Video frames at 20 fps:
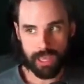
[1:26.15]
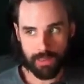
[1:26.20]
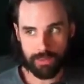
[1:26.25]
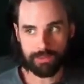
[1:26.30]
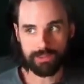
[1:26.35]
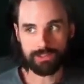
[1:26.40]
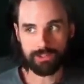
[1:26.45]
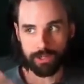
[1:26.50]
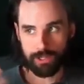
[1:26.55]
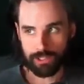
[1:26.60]
and
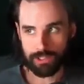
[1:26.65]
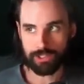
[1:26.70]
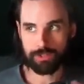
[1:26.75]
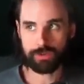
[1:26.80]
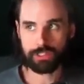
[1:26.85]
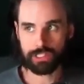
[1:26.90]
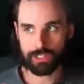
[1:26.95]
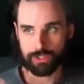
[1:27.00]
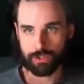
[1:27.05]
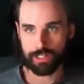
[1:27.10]
then start
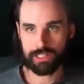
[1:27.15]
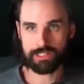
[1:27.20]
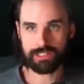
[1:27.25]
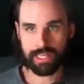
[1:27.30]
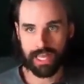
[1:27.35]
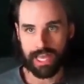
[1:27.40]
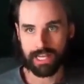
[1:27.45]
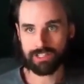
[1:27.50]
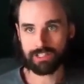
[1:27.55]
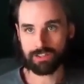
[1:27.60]
doing
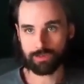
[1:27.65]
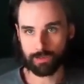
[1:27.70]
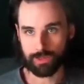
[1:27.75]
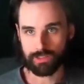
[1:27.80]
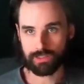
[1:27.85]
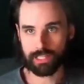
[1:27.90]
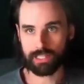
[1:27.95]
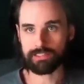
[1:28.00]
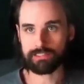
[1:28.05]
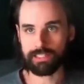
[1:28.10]
transactions
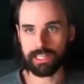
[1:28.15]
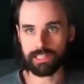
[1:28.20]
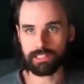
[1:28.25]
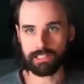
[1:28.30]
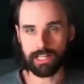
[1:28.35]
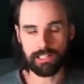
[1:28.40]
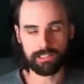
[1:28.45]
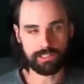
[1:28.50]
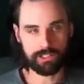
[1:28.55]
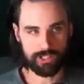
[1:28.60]
with that
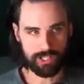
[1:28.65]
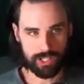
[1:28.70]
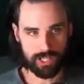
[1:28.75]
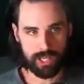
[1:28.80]
technology.